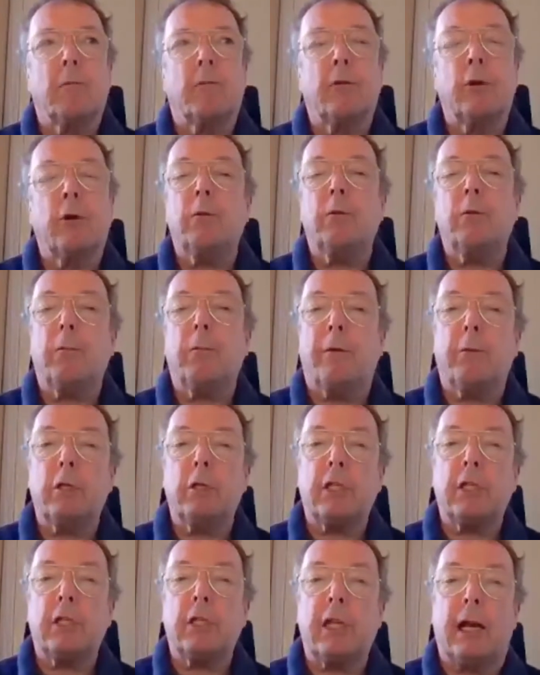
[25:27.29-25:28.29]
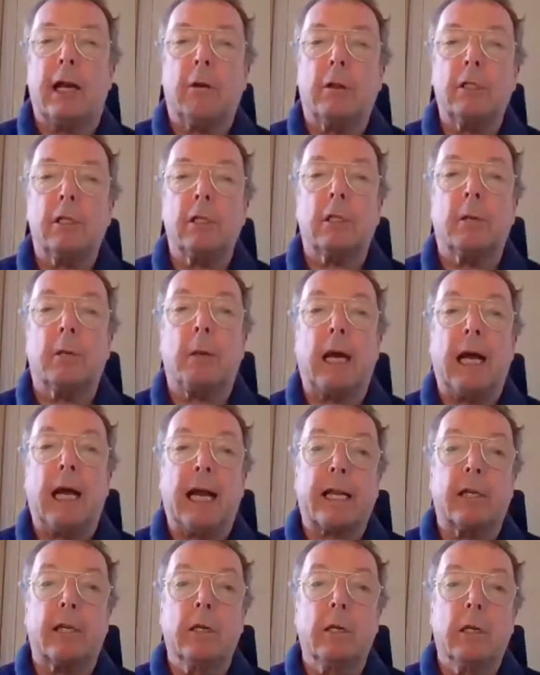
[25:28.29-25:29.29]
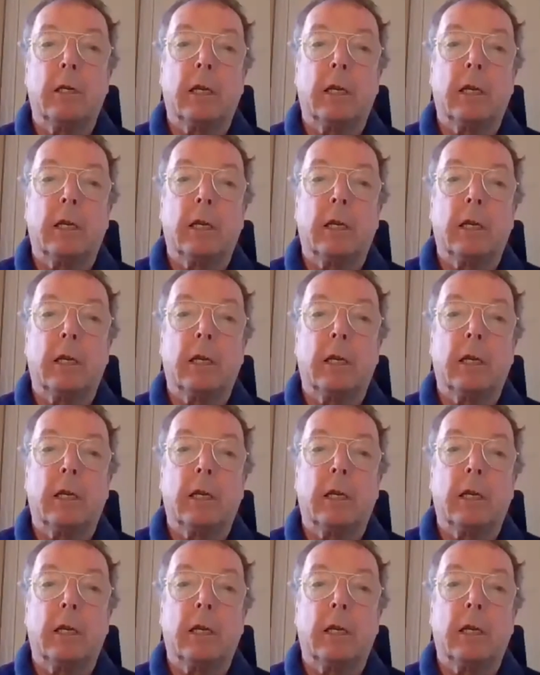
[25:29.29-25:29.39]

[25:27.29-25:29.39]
food and beverage outlet at the back